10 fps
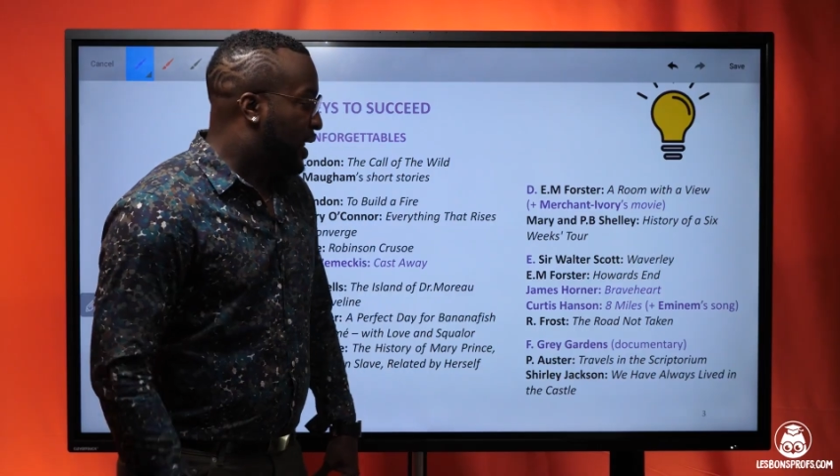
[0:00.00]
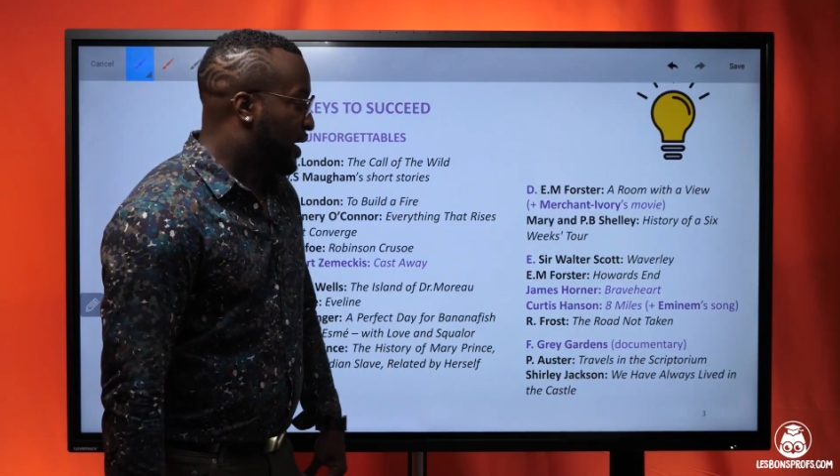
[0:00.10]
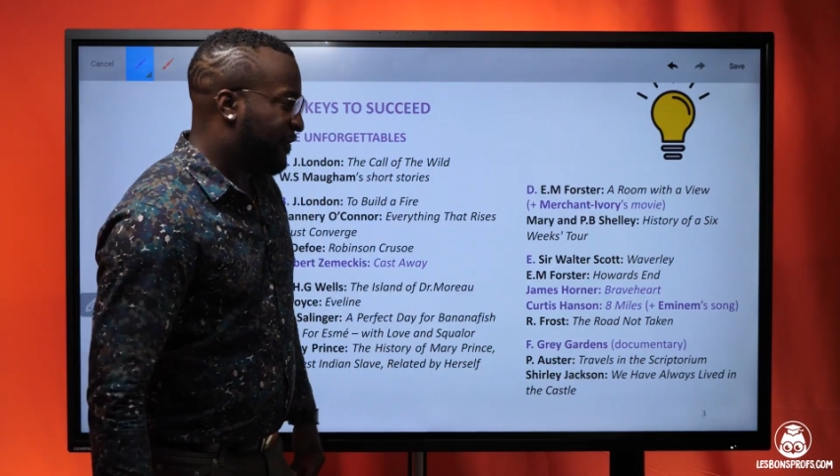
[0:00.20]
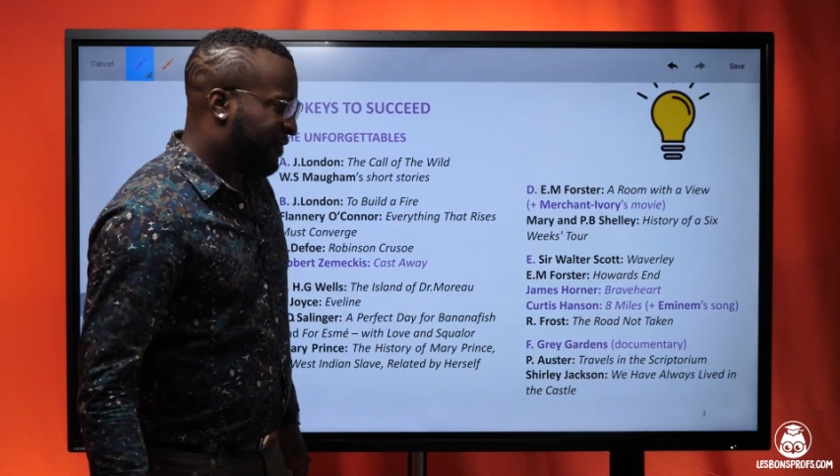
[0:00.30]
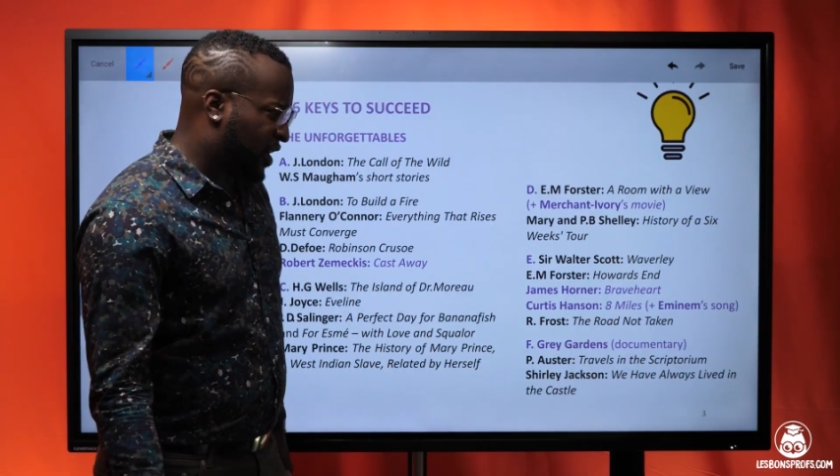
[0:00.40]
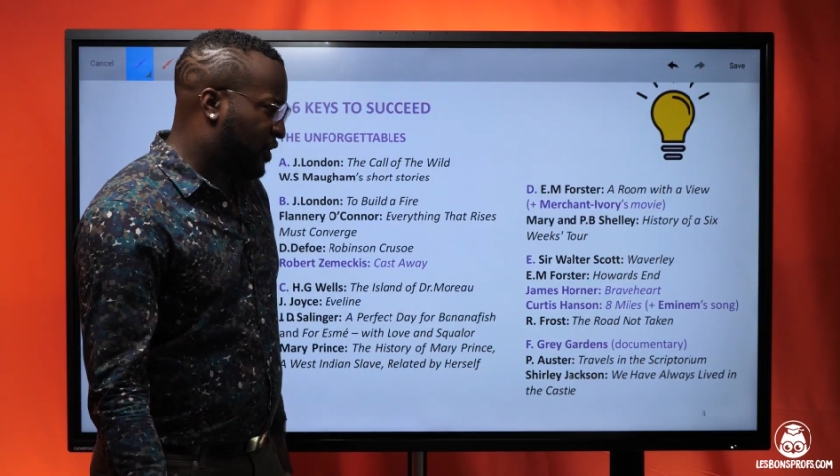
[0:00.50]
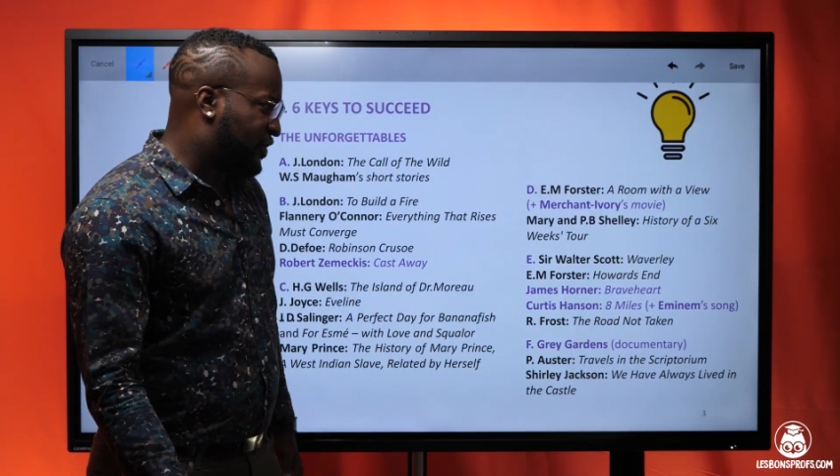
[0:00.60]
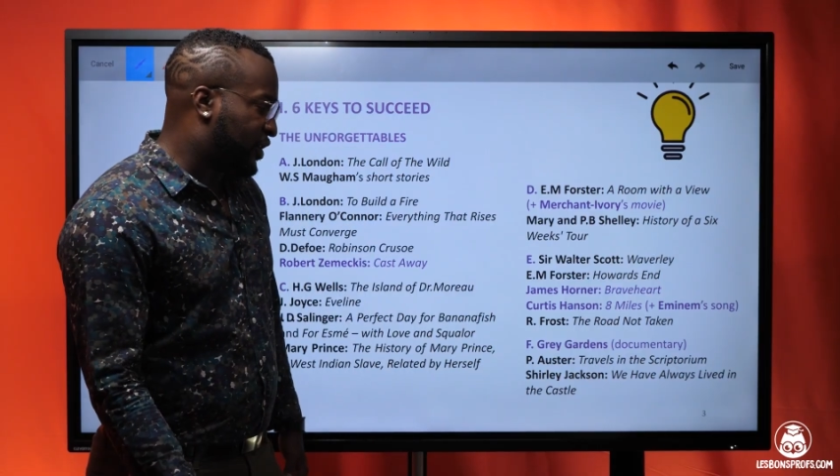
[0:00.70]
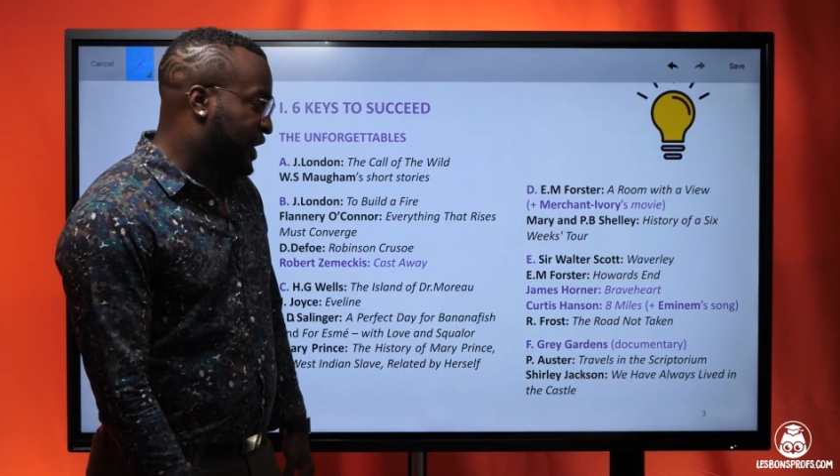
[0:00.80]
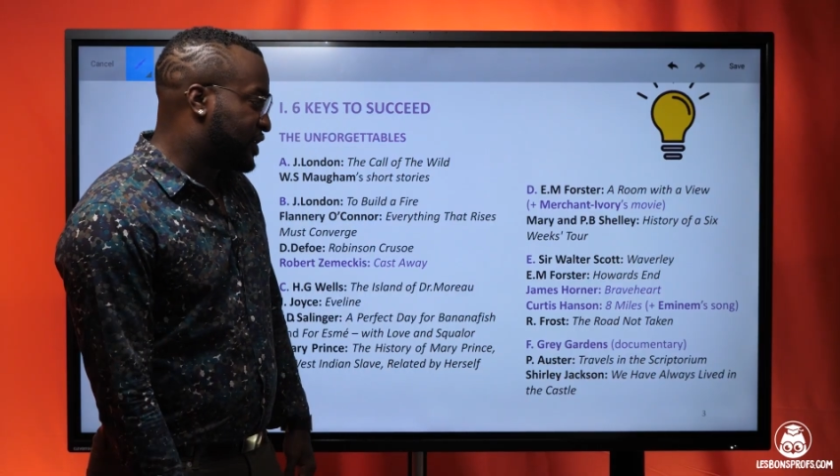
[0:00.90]
Very,
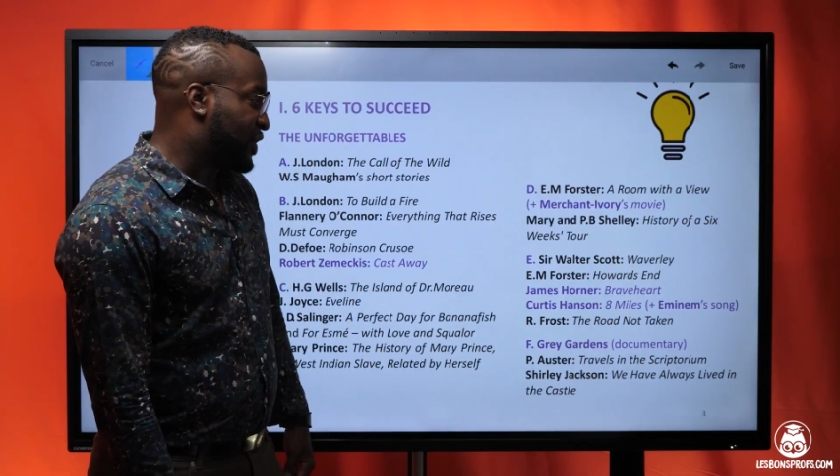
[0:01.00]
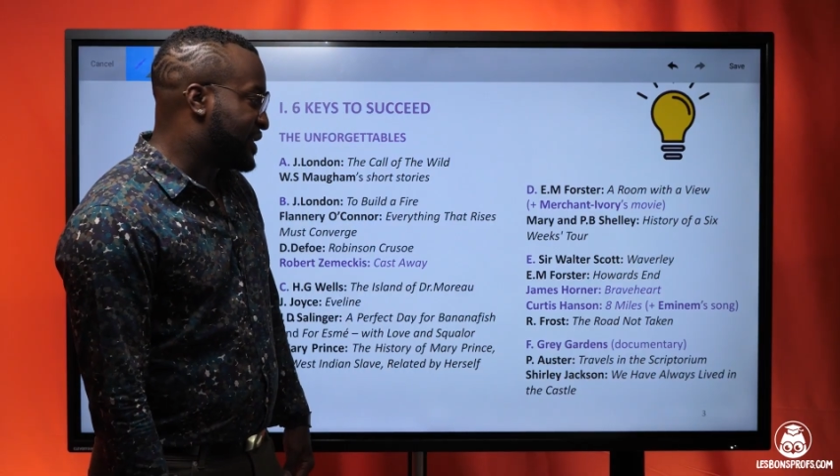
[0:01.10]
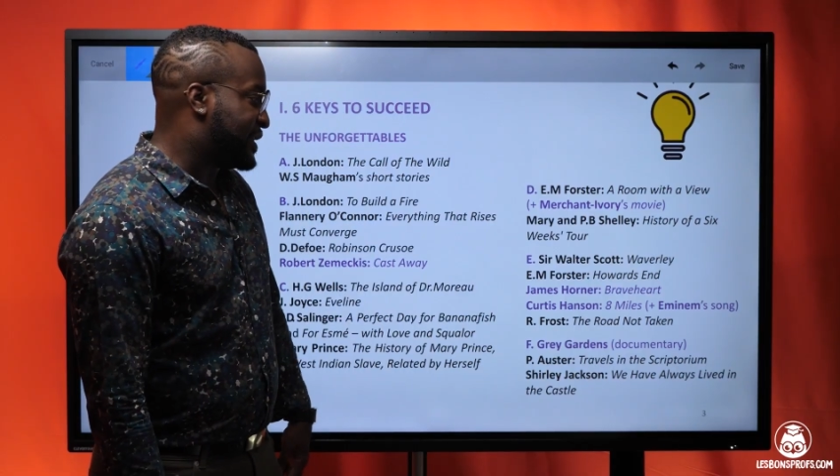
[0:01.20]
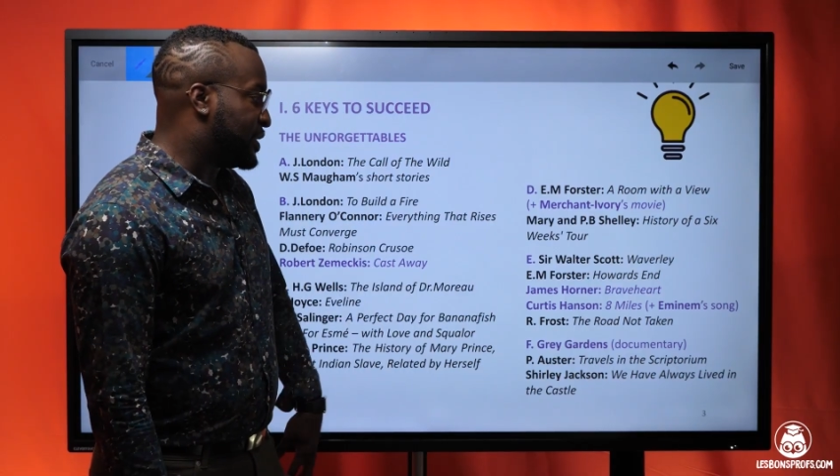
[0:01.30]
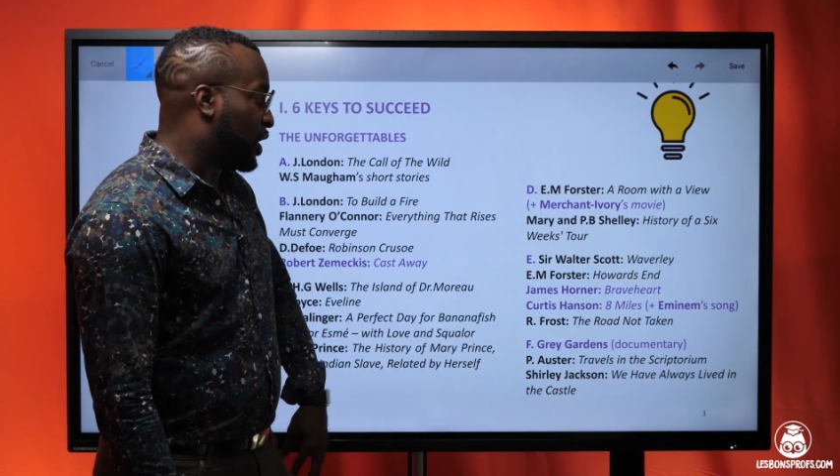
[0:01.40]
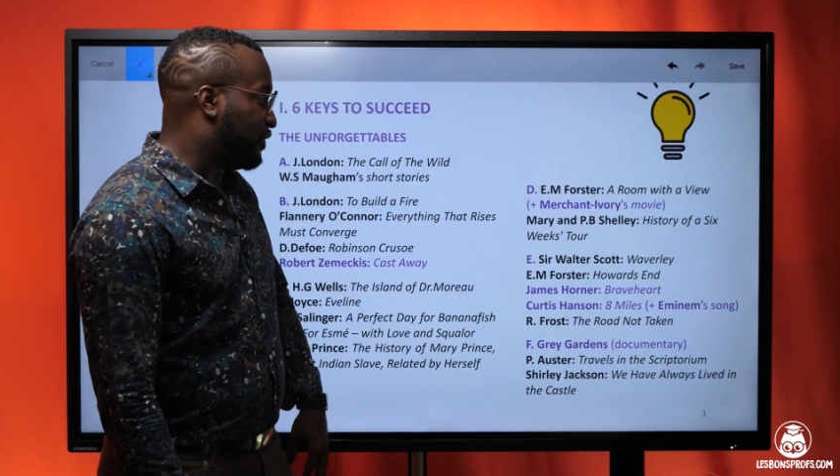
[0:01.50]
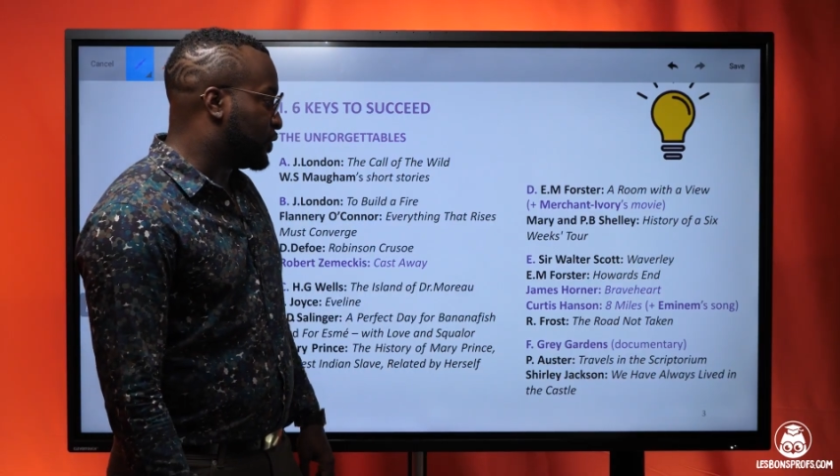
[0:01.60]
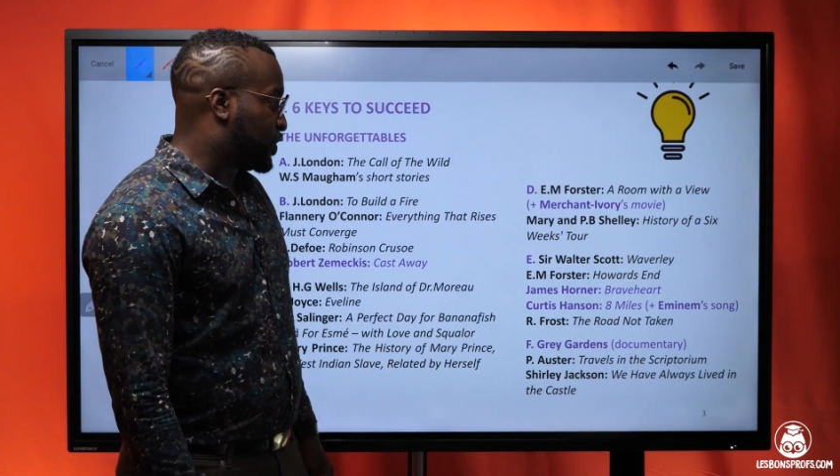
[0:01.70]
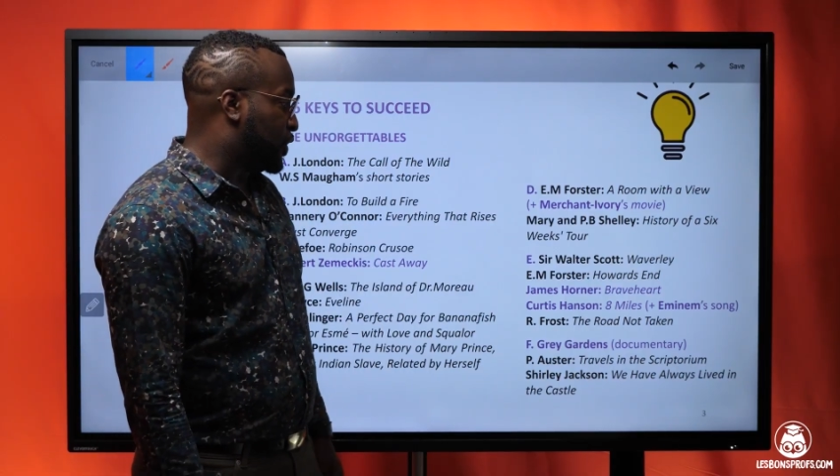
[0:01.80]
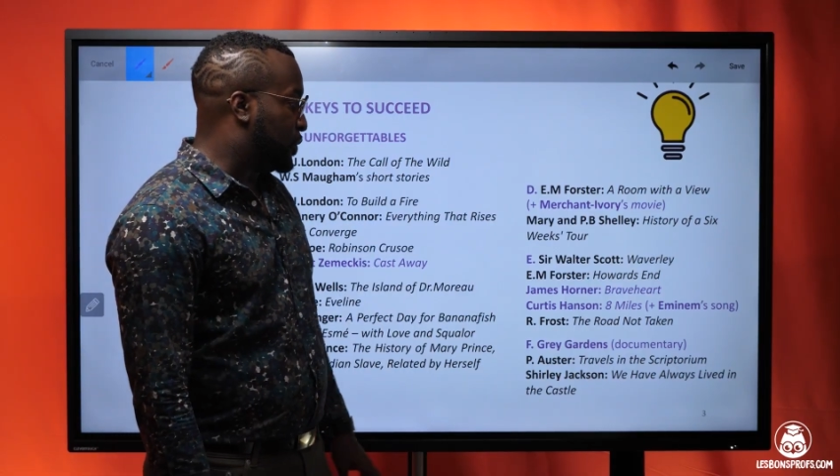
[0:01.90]
very interesting novel
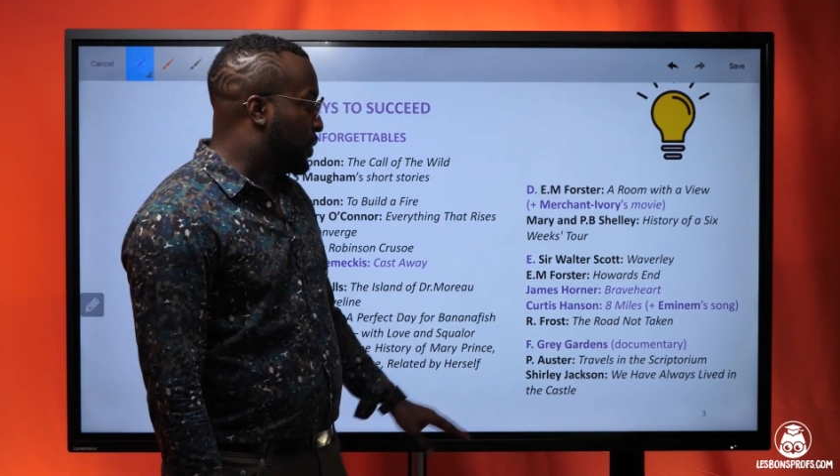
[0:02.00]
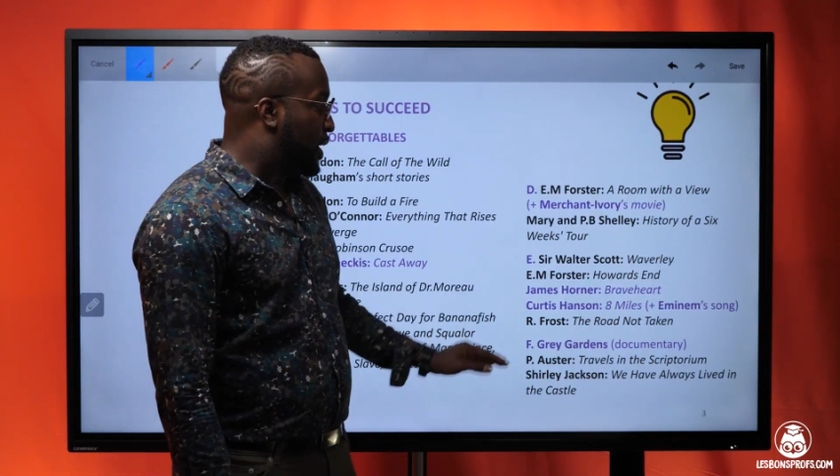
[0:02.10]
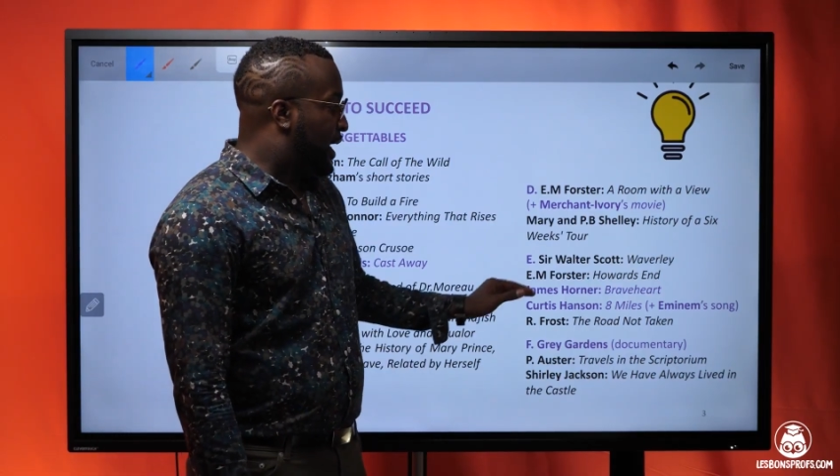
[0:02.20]
too.